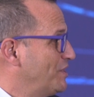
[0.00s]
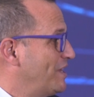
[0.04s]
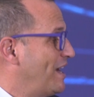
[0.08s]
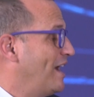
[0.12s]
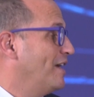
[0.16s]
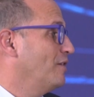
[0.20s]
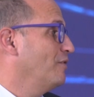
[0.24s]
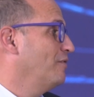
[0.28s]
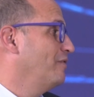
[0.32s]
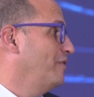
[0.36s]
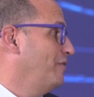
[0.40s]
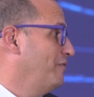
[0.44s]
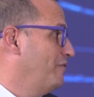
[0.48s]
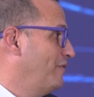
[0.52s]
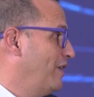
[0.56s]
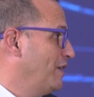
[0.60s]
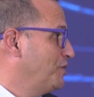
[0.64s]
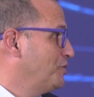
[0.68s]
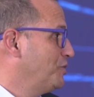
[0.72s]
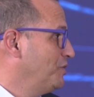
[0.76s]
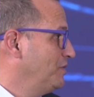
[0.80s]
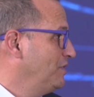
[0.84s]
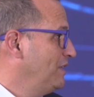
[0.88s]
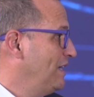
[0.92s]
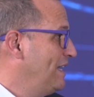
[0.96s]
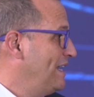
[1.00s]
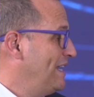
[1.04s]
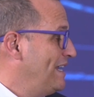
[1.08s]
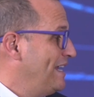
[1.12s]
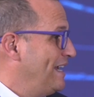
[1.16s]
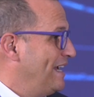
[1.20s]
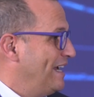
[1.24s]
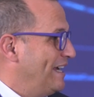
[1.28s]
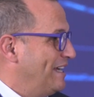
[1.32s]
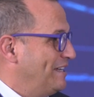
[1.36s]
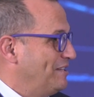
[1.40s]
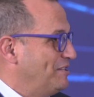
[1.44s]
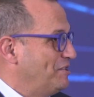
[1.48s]
kind of infection,
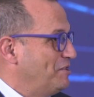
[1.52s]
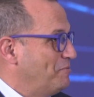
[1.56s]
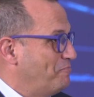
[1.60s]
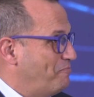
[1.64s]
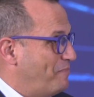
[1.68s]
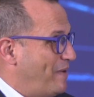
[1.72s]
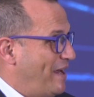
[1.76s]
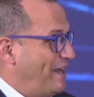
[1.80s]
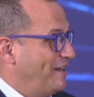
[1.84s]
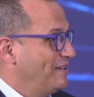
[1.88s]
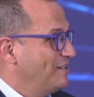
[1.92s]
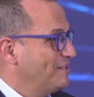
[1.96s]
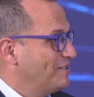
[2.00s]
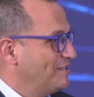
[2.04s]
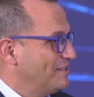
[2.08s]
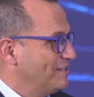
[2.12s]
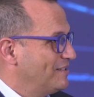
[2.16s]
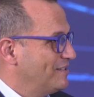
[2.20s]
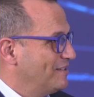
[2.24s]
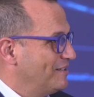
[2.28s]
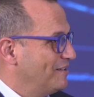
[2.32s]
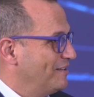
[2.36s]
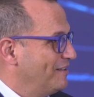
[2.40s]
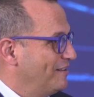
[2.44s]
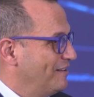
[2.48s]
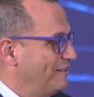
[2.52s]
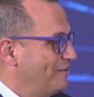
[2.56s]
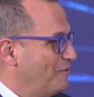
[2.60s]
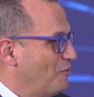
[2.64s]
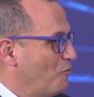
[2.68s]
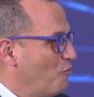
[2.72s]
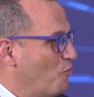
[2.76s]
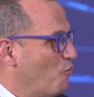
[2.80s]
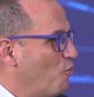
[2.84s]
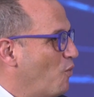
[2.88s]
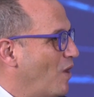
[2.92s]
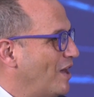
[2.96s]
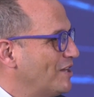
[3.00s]
and depends
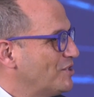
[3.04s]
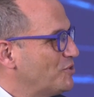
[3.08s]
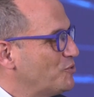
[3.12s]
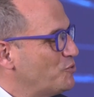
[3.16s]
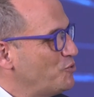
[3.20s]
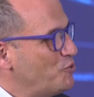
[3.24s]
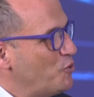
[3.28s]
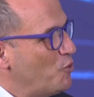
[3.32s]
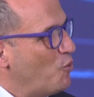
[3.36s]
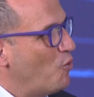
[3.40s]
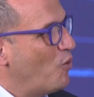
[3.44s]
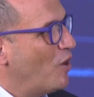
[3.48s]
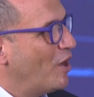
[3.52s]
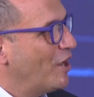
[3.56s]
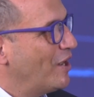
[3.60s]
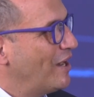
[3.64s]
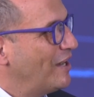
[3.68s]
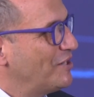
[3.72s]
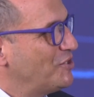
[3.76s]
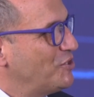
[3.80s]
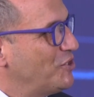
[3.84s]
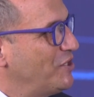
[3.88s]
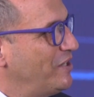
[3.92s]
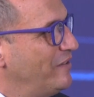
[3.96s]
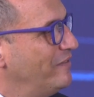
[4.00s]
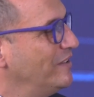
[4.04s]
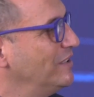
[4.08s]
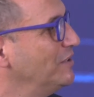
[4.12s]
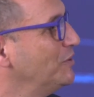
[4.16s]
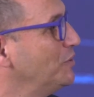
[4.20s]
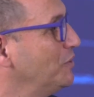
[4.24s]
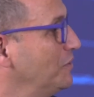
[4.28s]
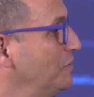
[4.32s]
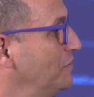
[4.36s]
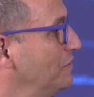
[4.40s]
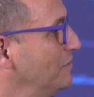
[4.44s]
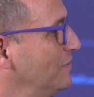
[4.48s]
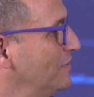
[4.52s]
what you are achieving
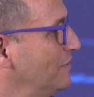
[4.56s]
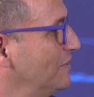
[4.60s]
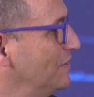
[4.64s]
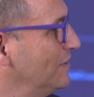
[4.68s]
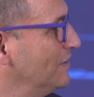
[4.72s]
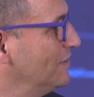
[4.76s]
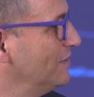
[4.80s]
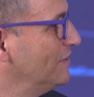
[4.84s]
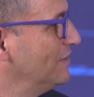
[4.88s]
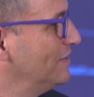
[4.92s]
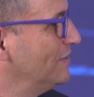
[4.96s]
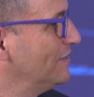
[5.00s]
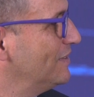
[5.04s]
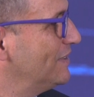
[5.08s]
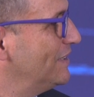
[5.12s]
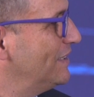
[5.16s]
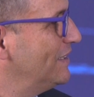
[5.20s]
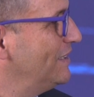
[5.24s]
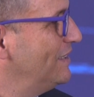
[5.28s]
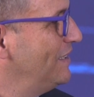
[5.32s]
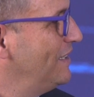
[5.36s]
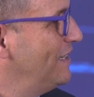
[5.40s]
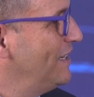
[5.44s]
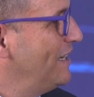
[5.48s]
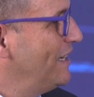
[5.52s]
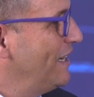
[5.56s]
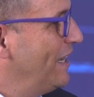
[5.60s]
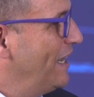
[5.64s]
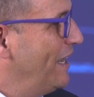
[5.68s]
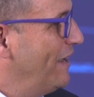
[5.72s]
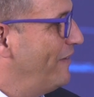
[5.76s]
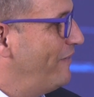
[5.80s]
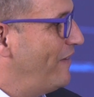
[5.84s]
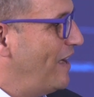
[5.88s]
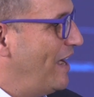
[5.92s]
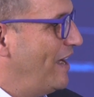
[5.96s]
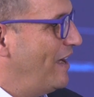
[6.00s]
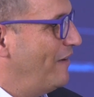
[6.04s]
too. Okay.
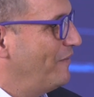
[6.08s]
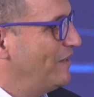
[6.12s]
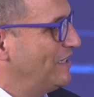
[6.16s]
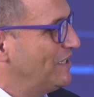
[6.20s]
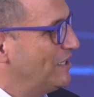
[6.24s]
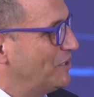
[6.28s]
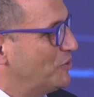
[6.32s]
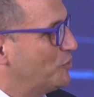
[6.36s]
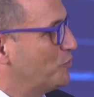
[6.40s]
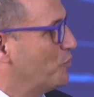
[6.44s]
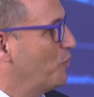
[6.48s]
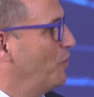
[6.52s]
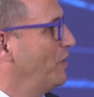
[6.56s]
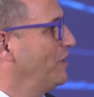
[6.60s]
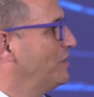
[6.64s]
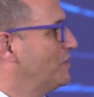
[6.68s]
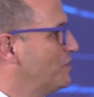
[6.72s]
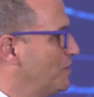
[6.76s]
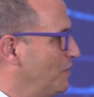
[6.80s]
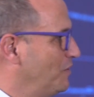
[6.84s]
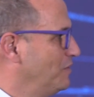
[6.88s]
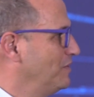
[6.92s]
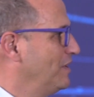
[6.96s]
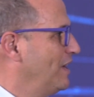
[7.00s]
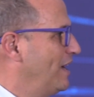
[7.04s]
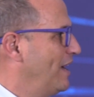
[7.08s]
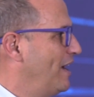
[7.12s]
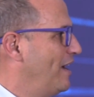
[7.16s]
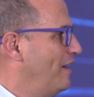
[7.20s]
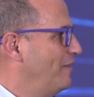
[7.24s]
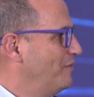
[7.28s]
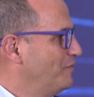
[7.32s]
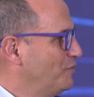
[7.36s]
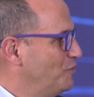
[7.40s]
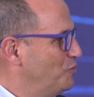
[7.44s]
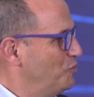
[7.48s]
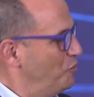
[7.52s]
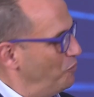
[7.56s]
If I have a destroyed zone, I
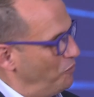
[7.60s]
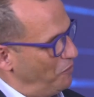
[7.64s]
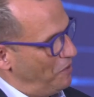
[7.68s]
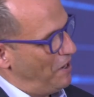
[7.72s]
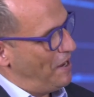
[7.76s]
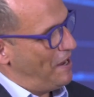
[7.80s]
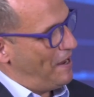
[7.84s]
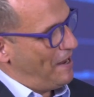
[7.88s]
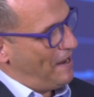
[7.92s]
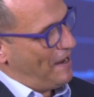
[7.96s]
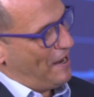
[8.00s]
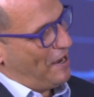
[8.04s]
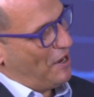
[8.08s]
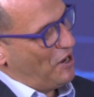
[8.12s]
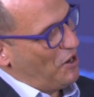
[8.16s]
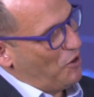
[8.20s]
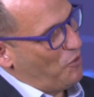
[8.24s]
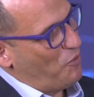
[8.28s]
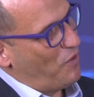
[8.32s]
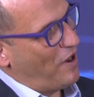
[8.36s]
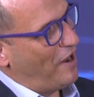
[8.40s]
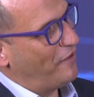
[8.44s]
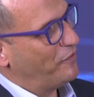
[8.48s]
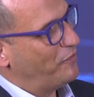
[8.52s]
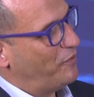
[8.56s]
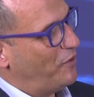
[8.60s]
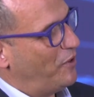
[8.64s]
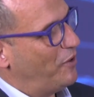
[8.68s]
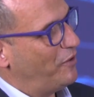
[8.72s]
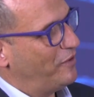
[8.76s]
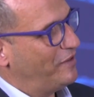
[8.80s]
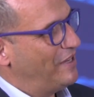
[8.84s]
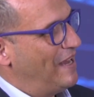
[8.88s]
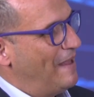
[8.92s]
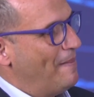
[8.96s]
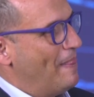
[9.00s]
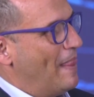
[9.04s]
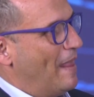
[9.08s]
have to graft
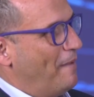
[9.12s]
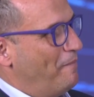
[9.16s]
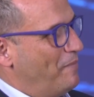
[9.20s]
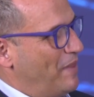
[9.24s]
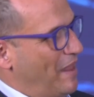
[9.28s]
it.